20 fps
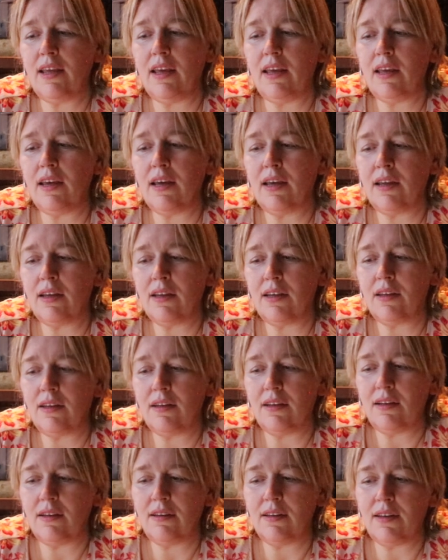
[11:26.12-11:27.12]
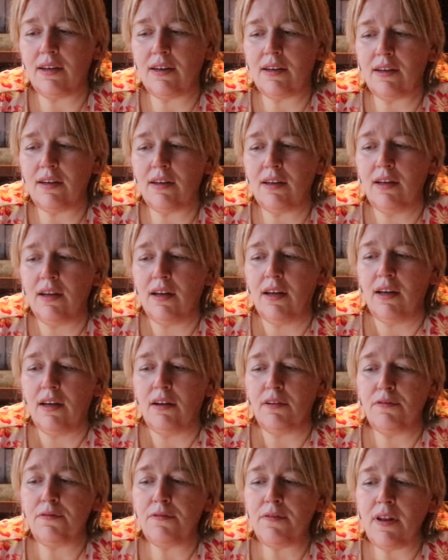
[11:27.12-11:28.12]
the
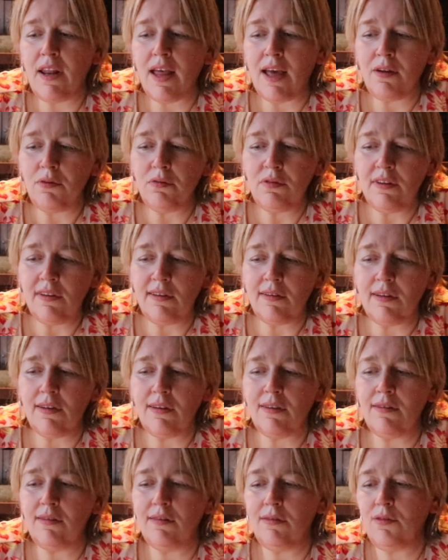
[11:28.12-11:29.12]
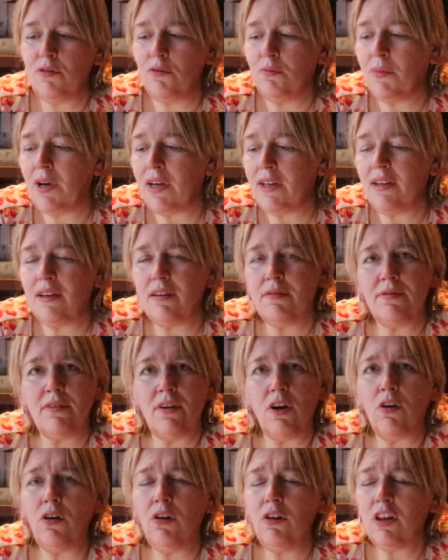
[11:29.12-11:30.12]
flounces, you might have
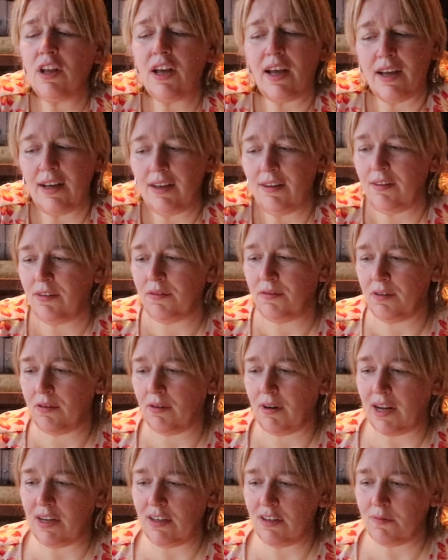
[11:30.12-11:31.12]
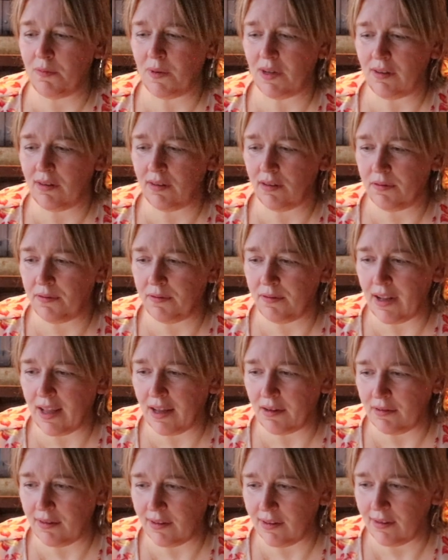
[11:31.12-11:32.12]
all kinds of arrangements of
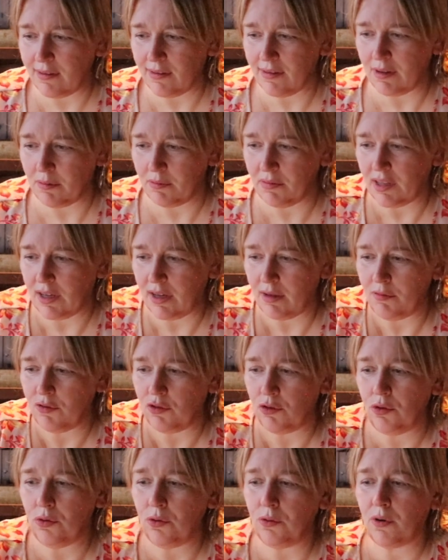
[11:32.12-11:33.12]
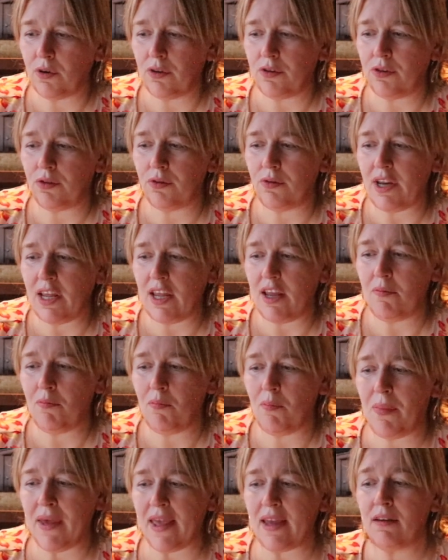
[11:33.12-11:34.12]
flounces, sometimes two or three
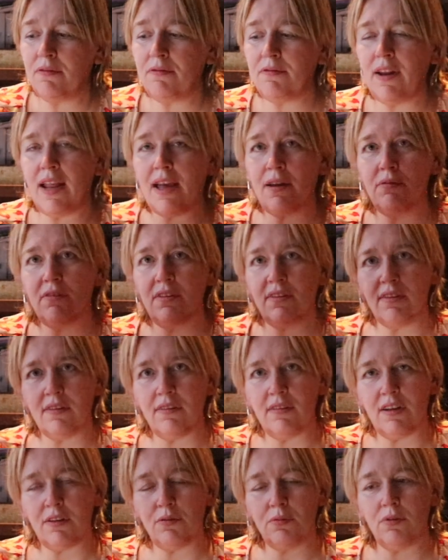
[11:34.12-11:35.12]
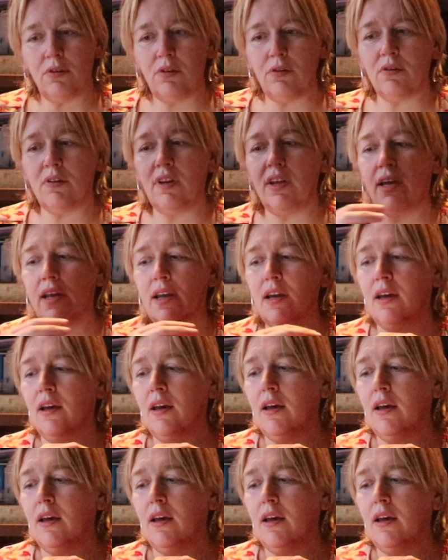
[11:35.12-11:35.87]
big flounces that would look like